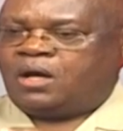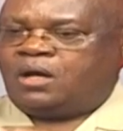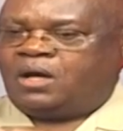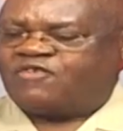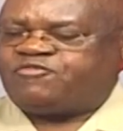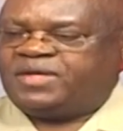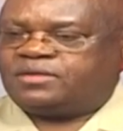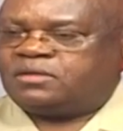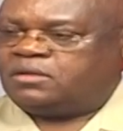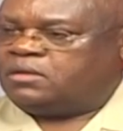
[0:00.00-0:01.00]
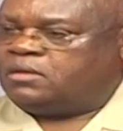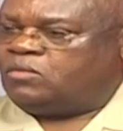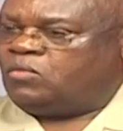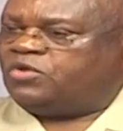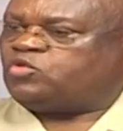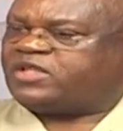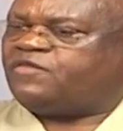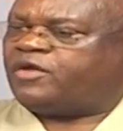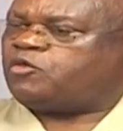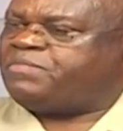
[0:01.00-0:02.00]
government, with
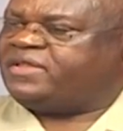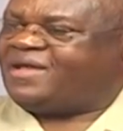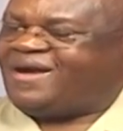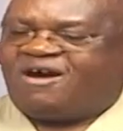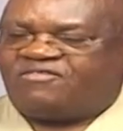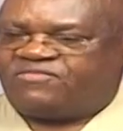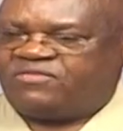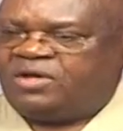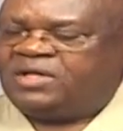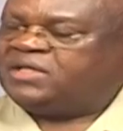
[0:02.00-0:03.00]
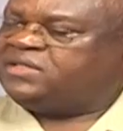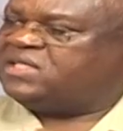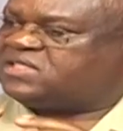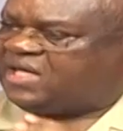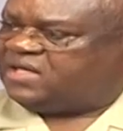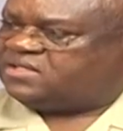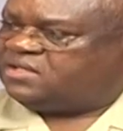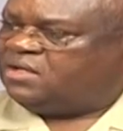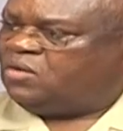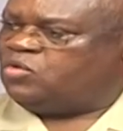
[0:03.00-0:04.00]
whatever equipment they have, the state,
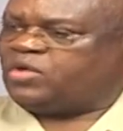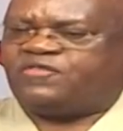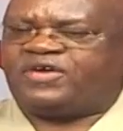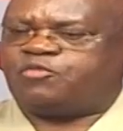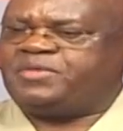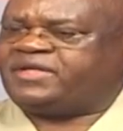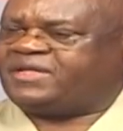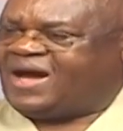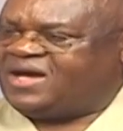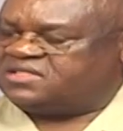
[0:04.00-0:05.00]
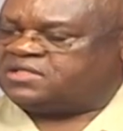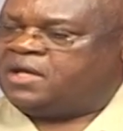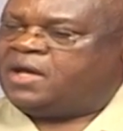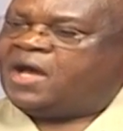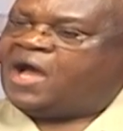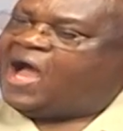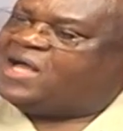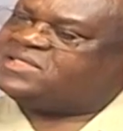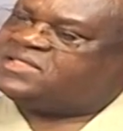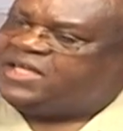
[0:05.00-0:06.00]
with whatever equipment it has,
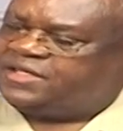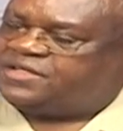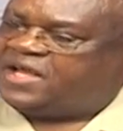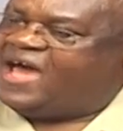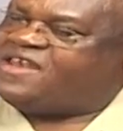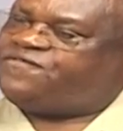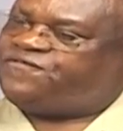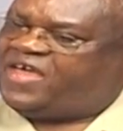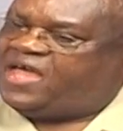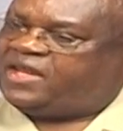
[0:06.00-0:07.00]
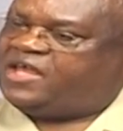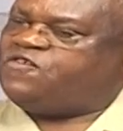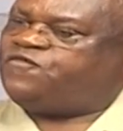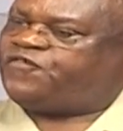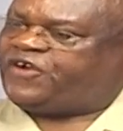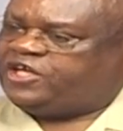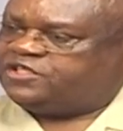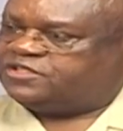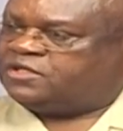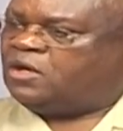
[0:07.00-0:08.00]
has it unfairly
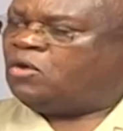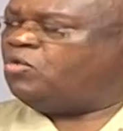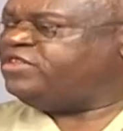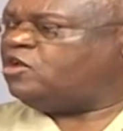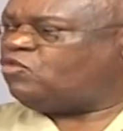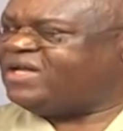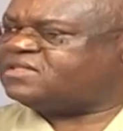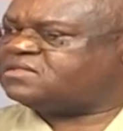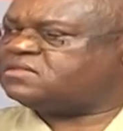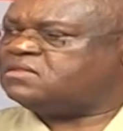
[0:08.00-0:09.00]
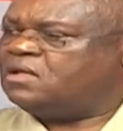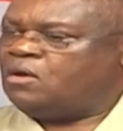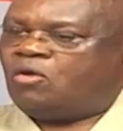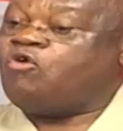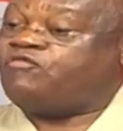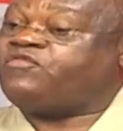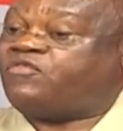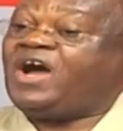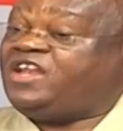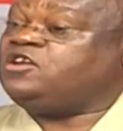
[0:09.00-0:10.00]
infringed on the rights of
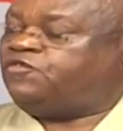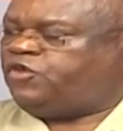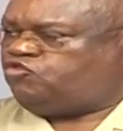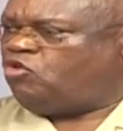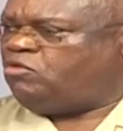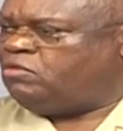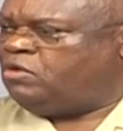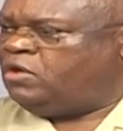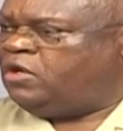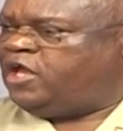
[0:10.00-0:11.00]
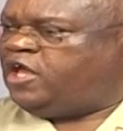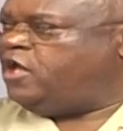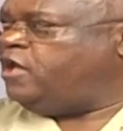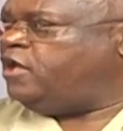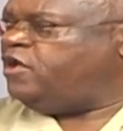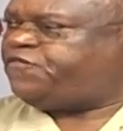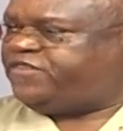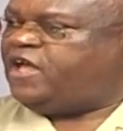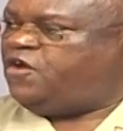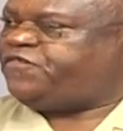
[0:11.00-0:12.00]
an individual? Can you answer that question? If
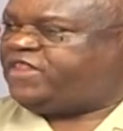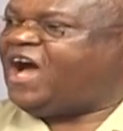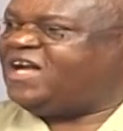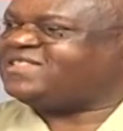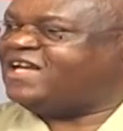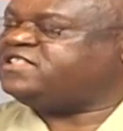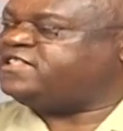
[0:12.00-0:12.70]
the, if the answer is